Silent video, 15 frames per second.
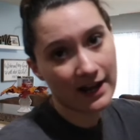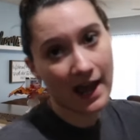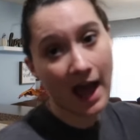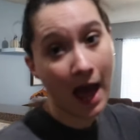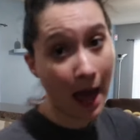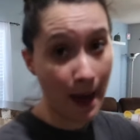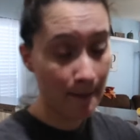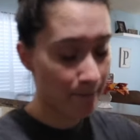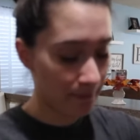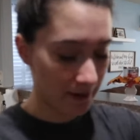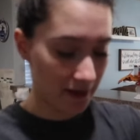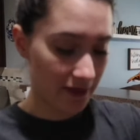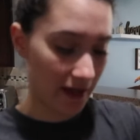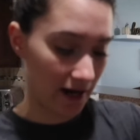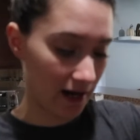an app
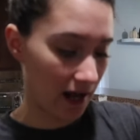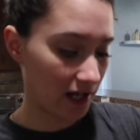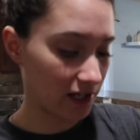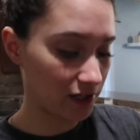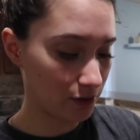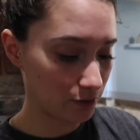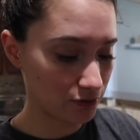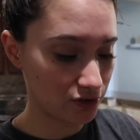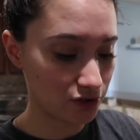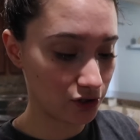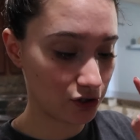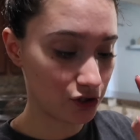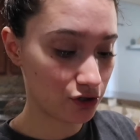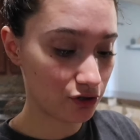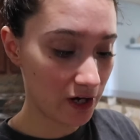that I use
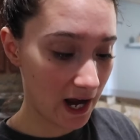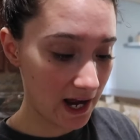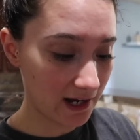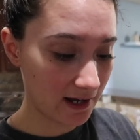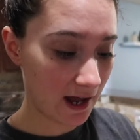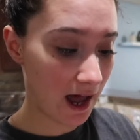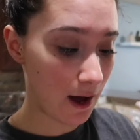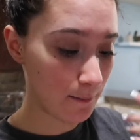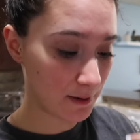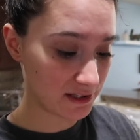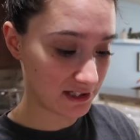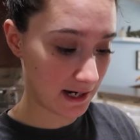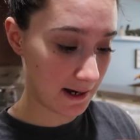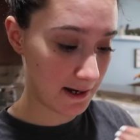to track how much